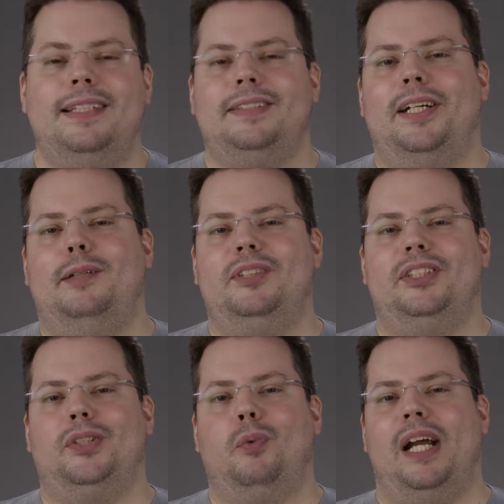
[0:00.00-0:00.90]
This comes
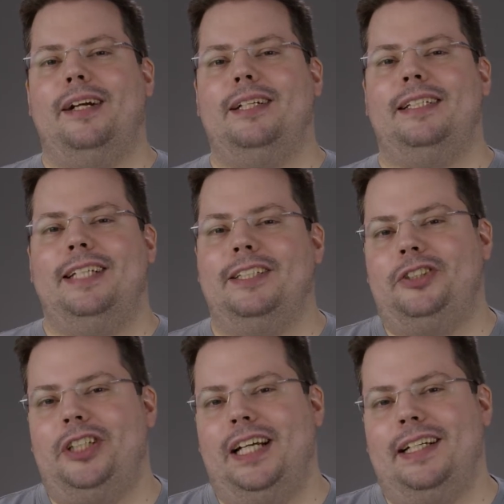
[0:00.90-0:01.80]
as a rare gut
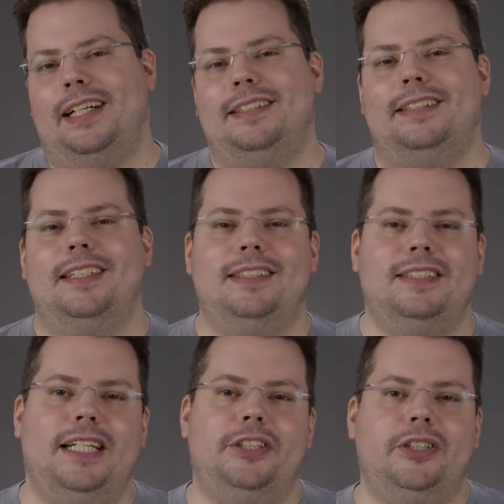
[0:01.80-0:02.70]
check on
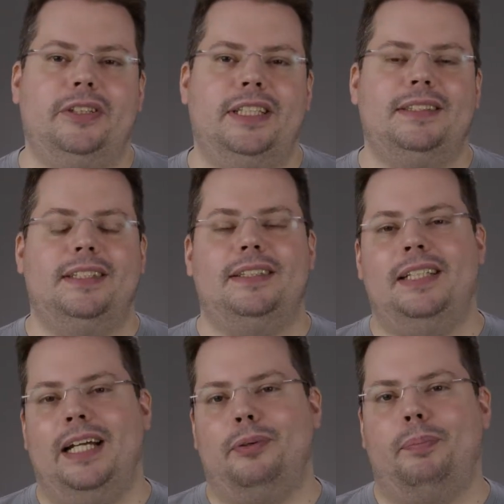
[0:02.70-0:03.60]
sensationalist
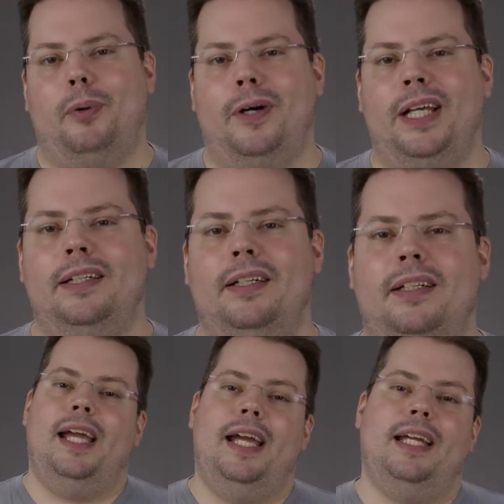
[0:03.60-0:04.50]
tech reporting,
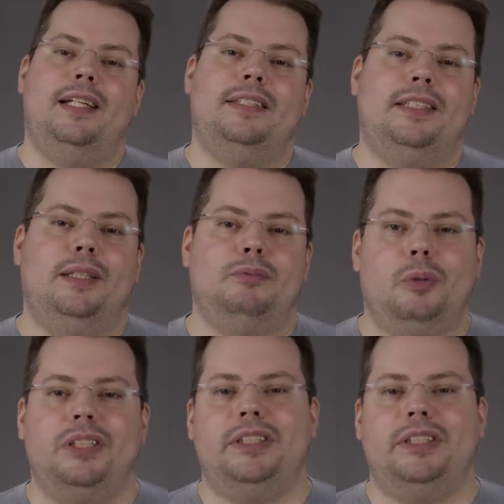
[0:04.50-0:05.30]
and it seems we're